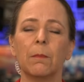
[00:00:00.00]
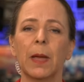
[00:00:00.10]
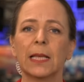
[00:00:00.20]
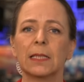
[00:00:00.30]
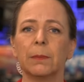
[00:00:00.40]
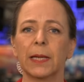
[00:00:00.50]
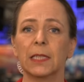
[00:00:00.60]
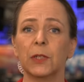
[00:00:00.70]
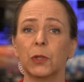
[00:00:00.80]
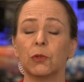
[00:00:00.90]
makes the
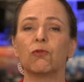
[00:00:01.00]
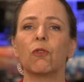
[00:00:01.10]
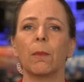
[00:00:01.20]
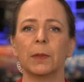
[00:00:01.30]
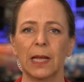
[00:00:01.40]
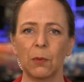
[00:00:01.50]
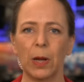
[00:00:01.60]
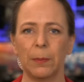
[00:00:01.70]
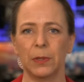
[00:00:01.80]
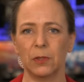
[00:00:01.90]
bacteria drop their
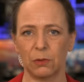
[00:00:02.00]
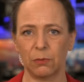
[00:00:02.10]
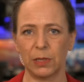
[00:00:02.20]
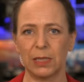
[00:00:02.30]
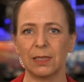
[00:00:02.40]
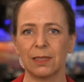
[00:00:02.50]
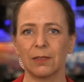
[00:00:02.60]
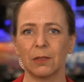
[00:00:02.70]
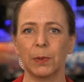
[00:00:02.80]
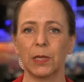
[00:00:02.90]
weapons of
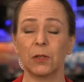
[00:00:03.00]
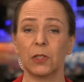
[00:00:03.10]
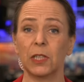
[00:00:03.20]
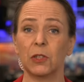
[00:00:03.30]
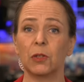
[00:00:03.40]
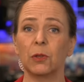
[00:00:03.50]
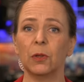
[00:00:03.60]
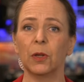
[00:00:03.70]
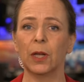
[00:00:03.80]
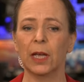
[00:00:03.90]
resistance because there's too,